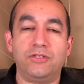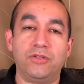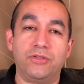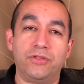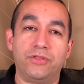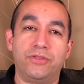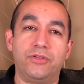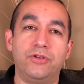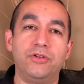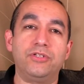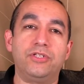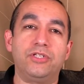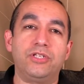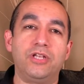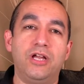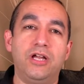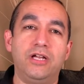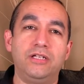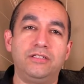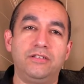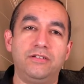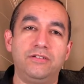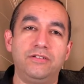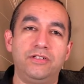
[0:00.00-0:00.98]
the third
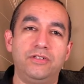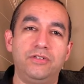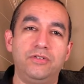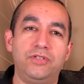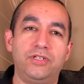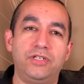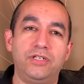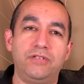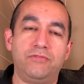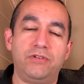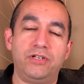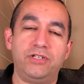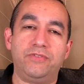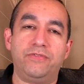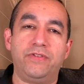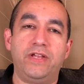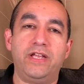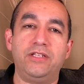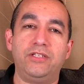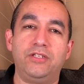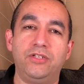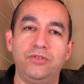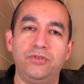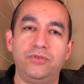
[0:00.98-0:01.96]
song to introduce a Rush
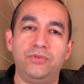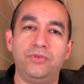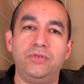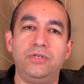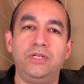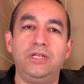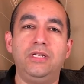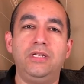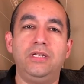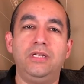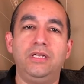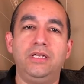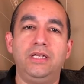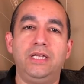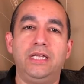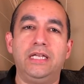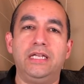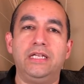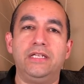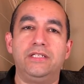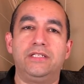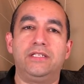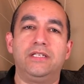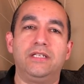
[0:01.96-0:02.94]
fan to
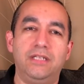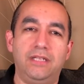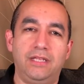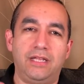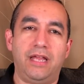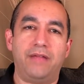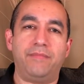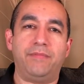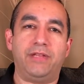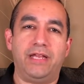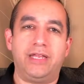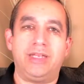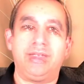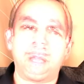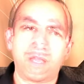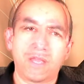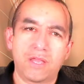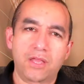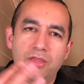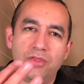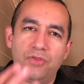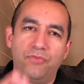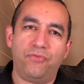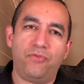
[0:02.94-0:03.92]
is Limelight.
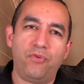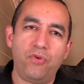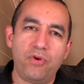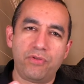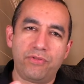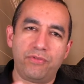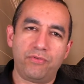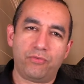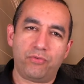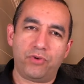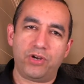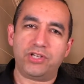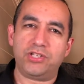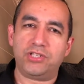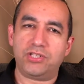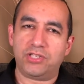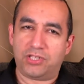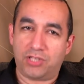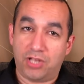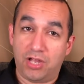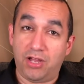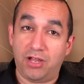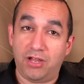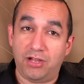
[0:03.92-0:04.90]
The fourth Rush
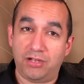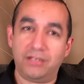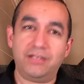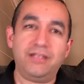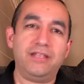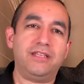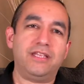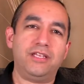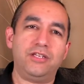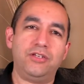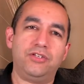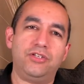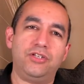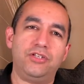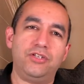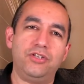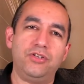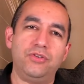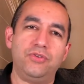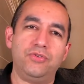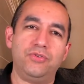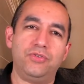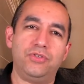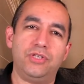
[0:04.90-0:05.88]
song that you should
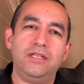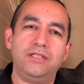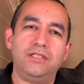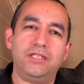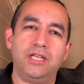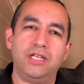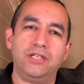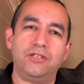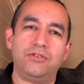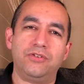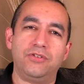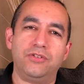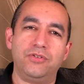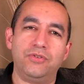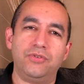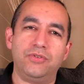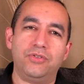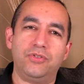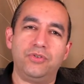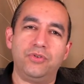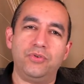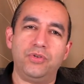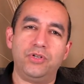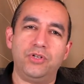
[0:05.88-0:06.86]
use to introduce
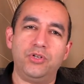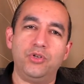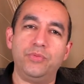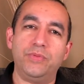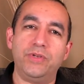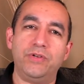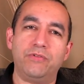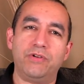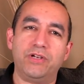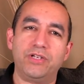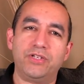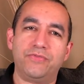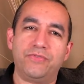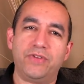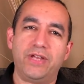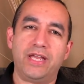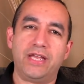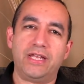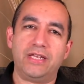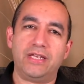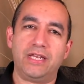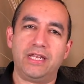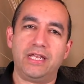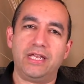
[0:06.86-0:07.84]
to a newbie Rush
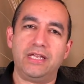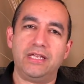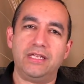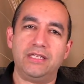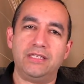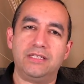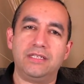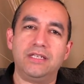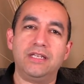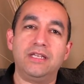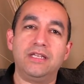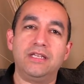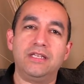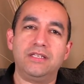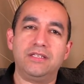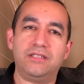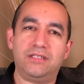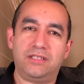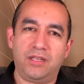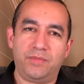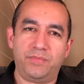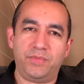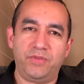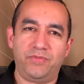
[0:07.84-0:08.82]
fan is
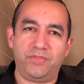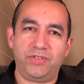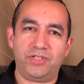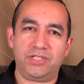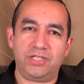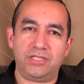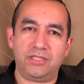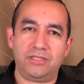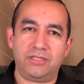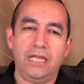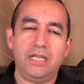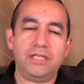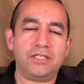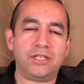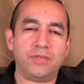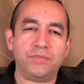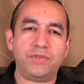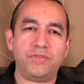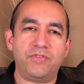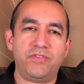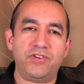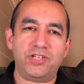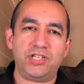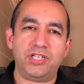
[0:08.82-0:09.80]
Subdivisions.
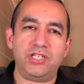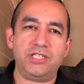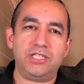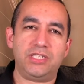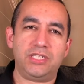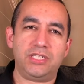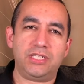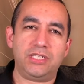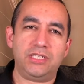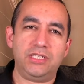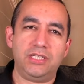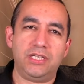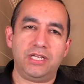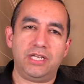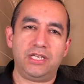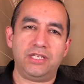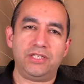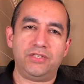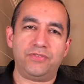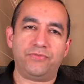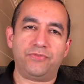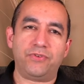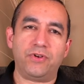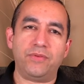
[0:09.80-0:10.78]
Subdivisions
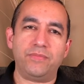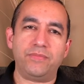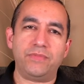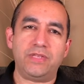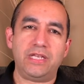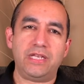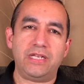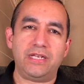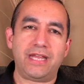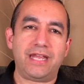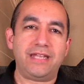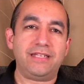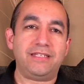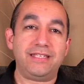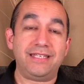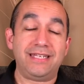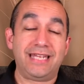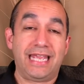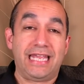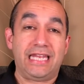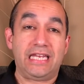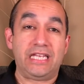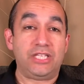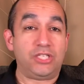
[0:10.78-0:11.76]
is from the
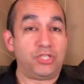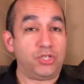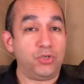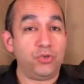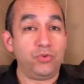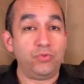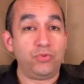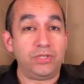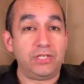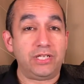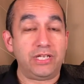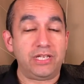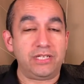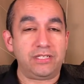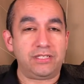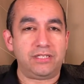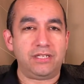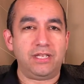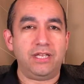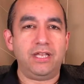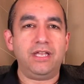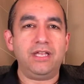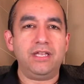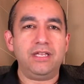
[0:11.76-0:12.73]
1982 release
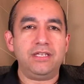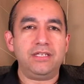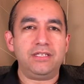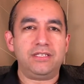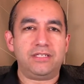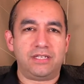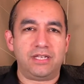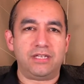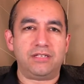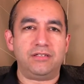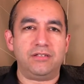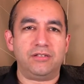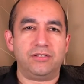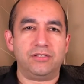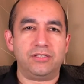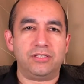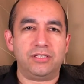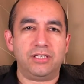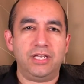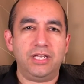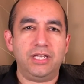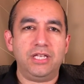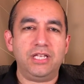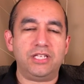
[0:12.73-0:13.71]

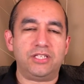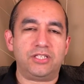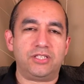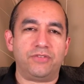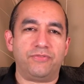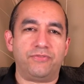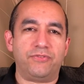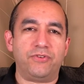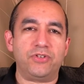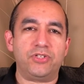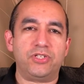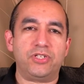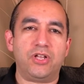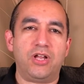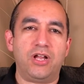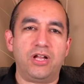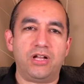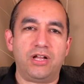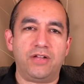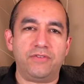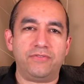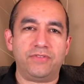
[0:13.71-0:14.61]
Signals. It's the first song off